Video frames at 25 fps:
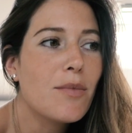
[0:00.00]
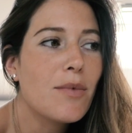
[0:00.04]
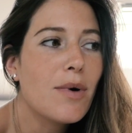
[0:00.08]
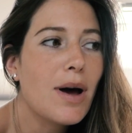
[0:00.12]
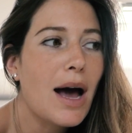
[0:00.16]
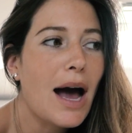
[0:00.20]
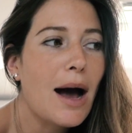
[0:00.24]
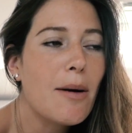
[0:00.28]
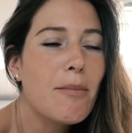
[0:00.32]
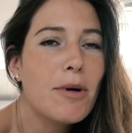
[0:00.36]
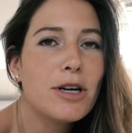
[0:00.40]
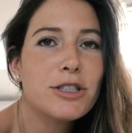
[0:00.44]

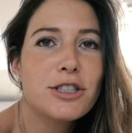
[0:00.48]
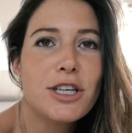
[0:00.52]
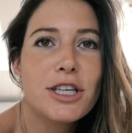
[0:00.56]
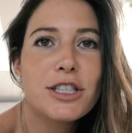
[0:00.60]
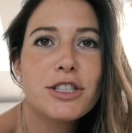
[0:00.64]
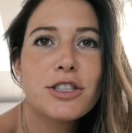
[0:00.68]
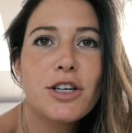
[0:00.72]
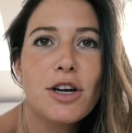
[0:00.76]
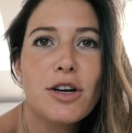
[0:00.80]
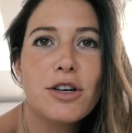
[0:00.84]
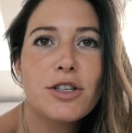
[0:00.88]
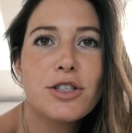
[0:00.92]
how much I
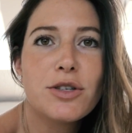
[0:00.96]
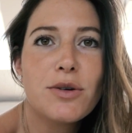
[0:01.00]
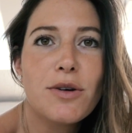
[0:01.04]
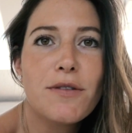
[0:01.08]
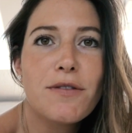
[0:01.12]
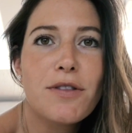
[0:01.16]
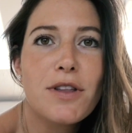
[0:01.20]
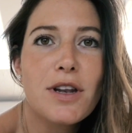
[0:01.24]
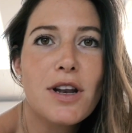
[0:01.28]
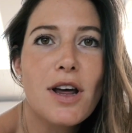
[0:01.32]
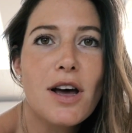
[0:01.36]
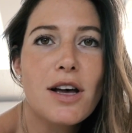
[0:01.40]
showed you
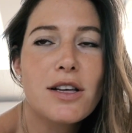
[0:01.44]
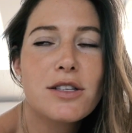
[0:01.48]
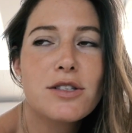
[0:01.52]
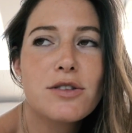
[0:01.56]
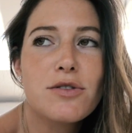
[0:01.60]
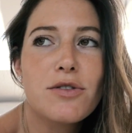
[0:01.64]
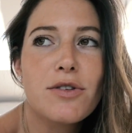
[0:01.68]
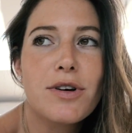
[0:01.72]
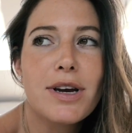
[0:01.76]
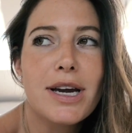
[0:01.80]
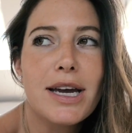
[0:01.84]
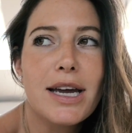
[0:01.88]
of the
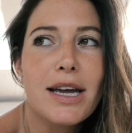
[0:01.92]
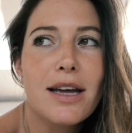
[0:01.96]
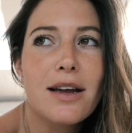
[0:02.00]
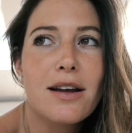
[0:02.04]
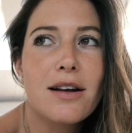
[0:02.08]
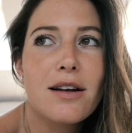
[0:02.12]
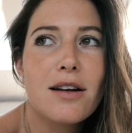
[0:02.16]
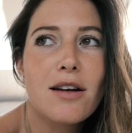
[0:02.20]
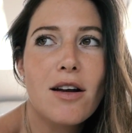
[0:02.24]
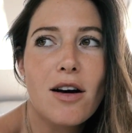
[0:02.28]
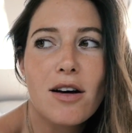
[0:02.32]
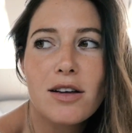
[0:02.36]
nursery
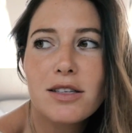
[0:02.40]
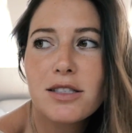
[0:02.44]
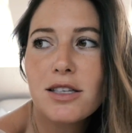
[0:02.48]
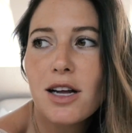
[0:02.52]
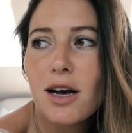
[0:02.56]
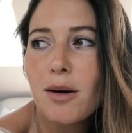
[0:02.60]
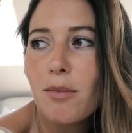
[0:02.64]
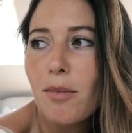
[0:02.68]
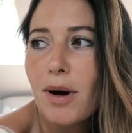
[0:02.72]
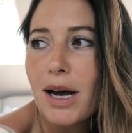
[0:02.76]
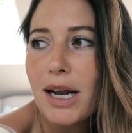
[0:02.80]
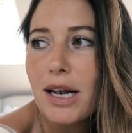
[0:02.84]
last
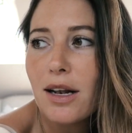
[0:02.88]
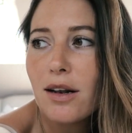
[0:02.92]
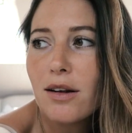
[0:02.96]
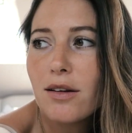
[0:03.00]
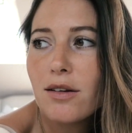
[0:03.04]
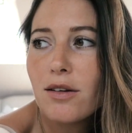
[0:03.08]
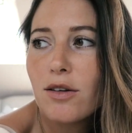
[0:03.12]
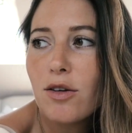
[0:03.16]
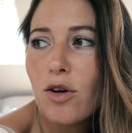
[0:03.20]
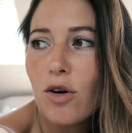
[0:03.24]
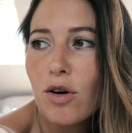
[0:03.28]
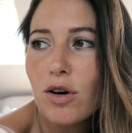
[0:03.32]
time I
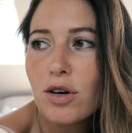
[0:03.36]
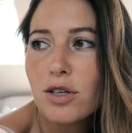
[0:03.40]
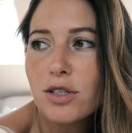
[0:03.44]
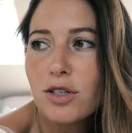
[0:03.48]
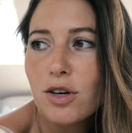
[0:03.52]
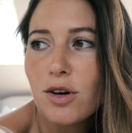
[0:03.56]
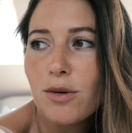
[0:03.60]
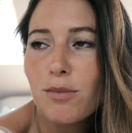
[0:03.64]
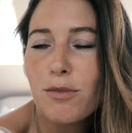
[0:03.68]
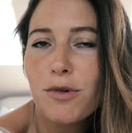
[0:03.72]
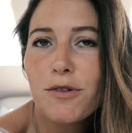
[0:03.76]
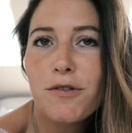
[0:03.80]
logged
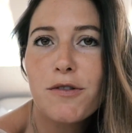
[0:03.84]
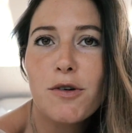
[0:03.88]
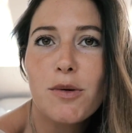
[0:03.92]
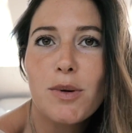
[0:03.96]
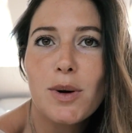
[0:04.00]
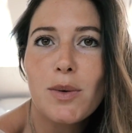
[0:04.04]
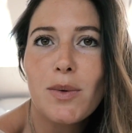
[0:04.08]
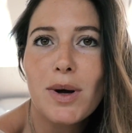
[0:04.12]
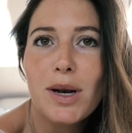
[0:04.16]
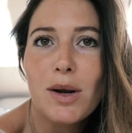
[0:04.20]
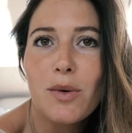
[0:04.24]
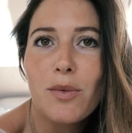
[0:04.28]
on before
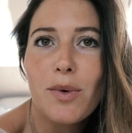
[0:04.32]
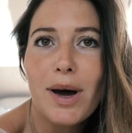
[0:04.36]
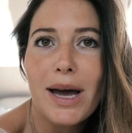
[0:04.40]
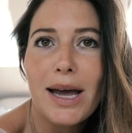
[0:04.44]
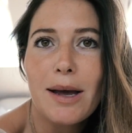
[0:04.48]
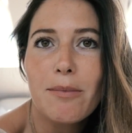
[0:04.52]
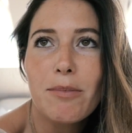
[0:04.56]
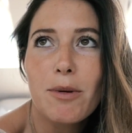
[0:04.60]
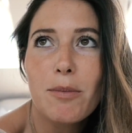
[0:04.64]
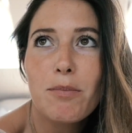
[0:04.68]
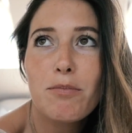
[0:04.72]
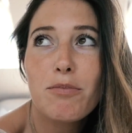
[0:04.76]
we went
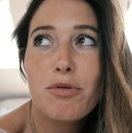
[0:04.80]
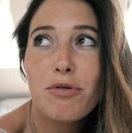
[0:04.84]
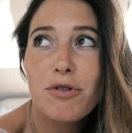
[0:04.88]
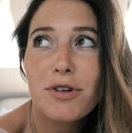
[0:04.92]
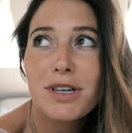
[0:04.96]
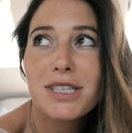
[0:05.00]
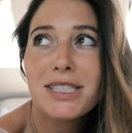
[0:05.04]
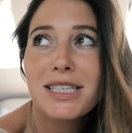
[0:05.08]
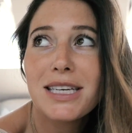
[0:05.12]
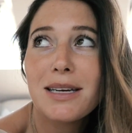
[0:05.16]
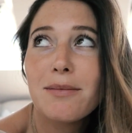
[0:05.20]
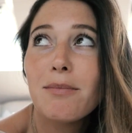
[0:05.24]
away, but
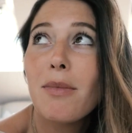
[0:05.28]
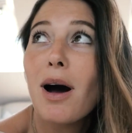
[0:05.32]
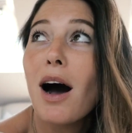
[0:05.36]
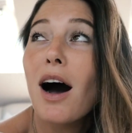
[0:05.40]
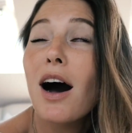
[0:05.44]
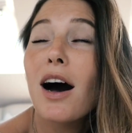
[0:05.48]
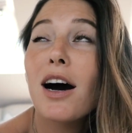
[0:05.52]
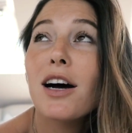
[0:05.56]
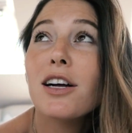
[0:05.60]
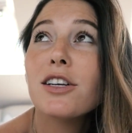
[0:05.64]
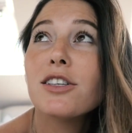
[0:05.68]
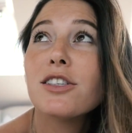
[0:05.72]
pretty
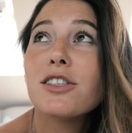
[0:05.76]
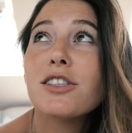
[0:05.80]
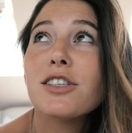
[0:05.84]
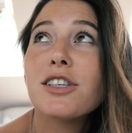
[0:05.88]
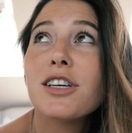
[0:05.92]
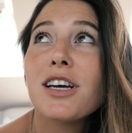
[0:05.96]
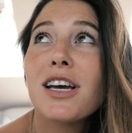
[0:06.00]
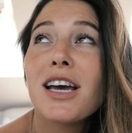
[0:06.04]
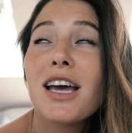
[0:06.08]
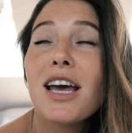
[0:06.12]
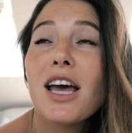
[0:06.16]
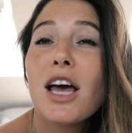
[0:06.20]

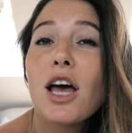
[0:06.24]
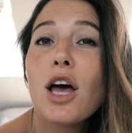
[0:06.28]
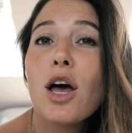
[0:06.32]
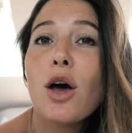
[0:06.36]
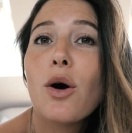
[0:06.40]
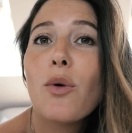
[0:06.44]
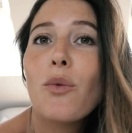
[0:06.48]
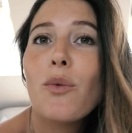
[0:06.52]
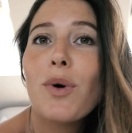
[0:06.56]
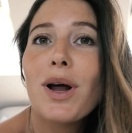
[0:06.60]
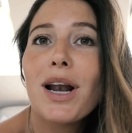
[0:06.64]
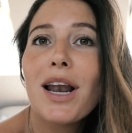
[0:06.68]
much
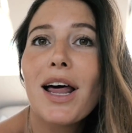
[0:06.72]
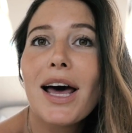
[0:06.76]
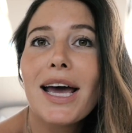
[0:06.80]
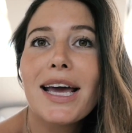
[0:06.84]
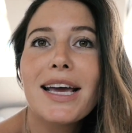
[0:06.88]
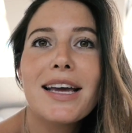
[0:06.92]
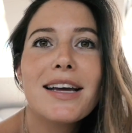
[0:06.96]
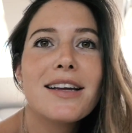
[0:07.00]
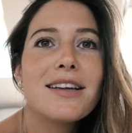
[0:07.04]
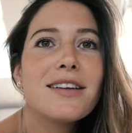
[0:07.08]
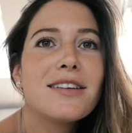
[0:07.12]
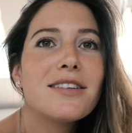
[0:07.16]
we're
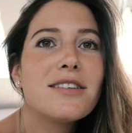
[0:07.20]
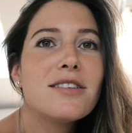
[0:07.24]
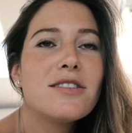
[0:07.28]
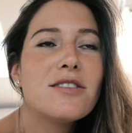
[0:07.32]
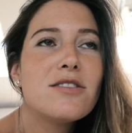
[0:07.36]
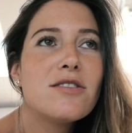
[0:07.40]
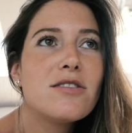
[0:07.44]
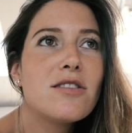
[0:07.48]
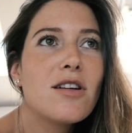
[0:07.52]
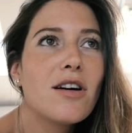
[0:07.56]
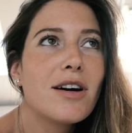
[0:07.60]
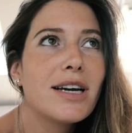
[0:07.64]
like
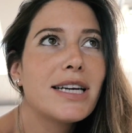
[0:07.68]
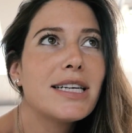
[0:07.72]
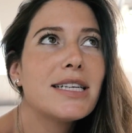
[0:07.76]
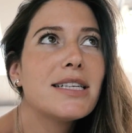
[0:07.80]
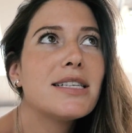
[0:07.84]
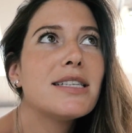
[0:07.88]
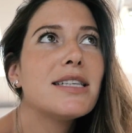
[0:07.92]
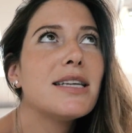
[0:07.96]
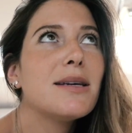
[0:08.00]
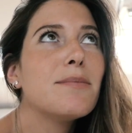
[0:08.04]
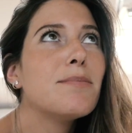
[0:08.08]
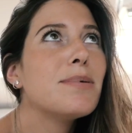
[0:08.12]

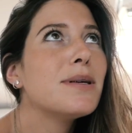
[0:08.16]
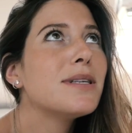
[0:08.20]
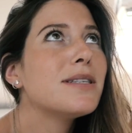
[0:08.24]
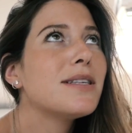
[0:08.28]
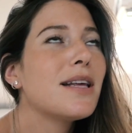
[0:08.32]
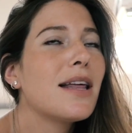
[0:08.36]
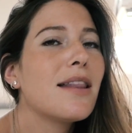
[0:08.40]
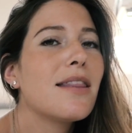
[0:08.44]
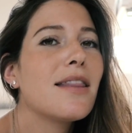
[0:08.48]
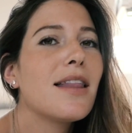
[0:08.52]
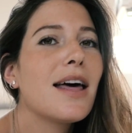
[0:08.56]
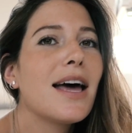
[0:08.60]

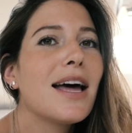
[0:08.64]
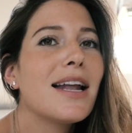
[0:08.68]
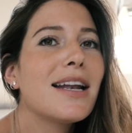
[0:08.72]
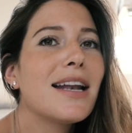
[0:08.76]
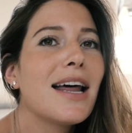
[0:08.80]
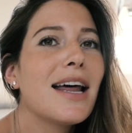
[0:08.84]
90% there